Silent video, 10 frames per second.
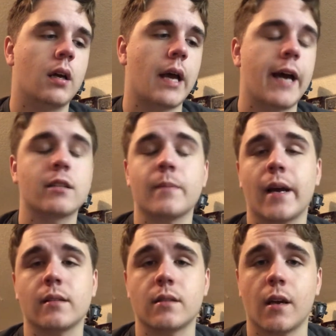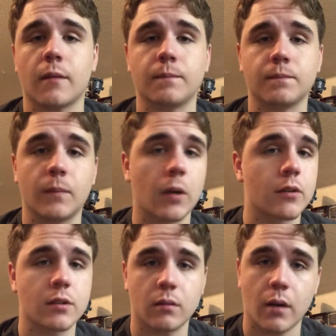as Matt said, there
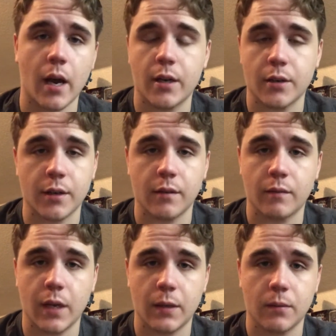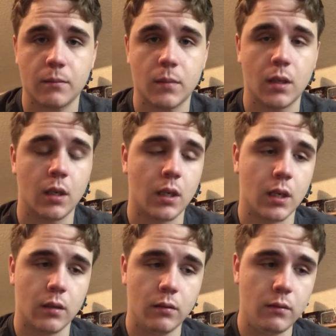is no hierarchy of fandom.
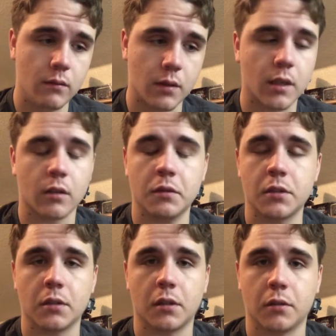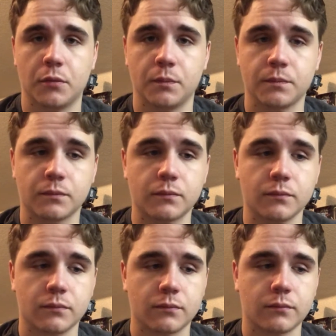There is no
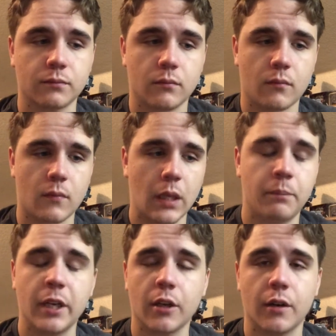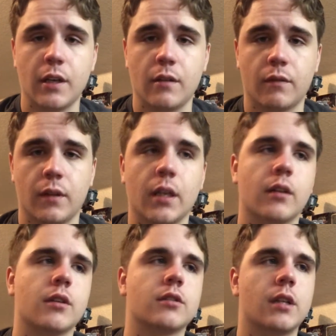bigger EU. Now,
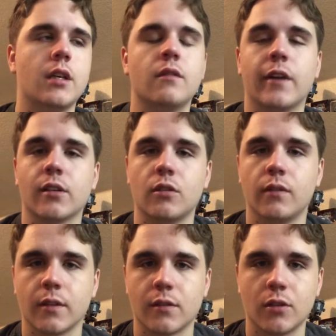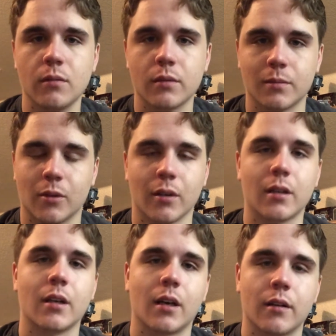there's EU fans who've consumed more
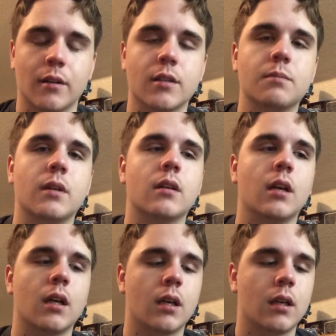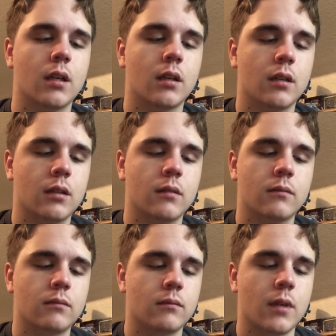than others, but
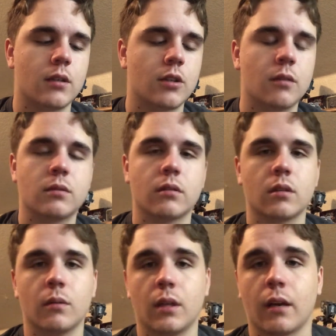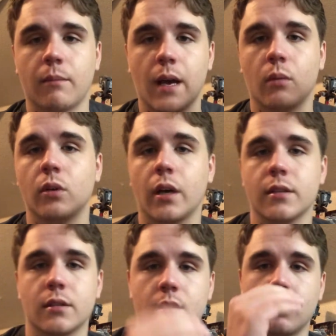in terms of someone like Matt Wilkins
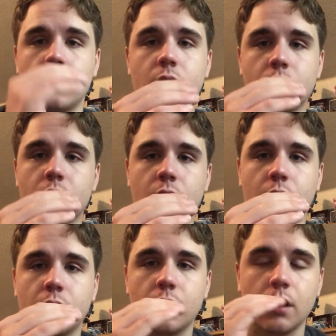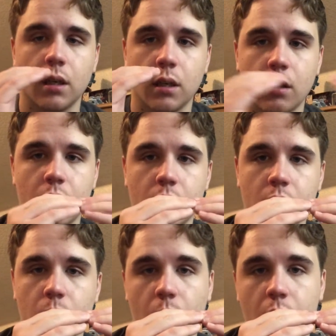and someone who just started, we're